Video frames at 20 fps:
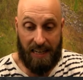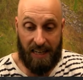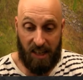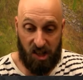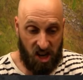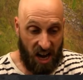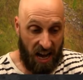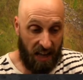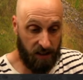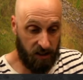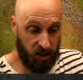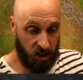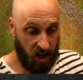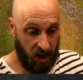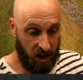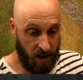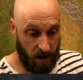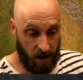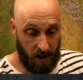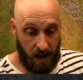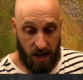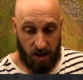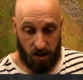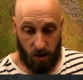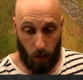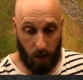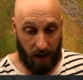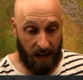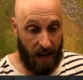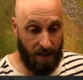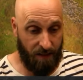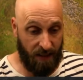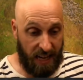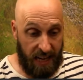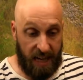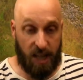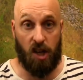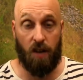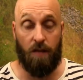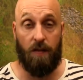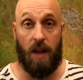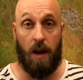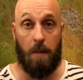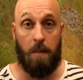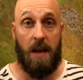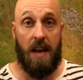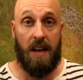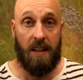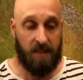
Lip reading: challenge here. So we're going to have each of them